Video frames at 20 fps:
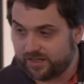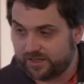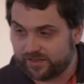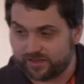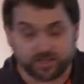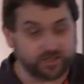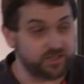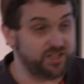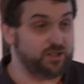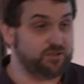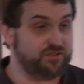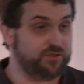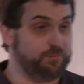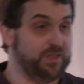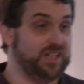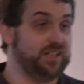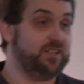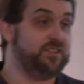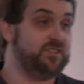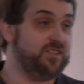like
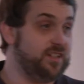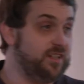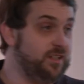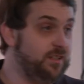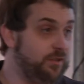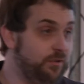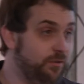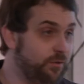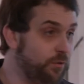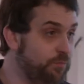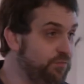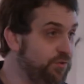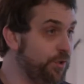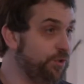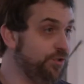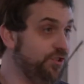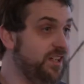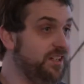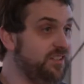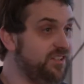usability or
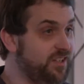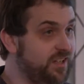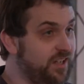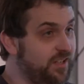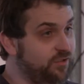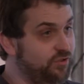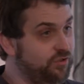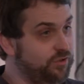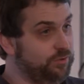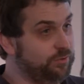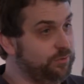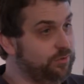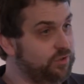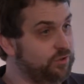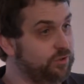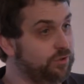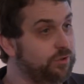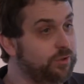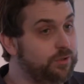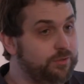project schedules
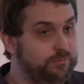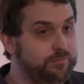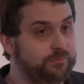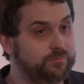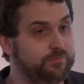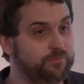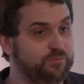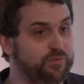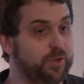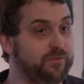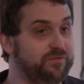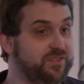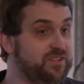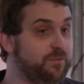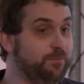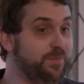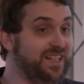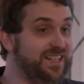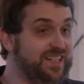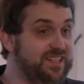or
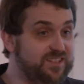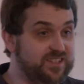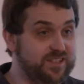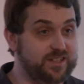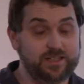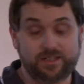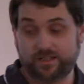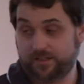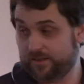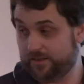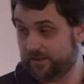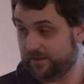profitability.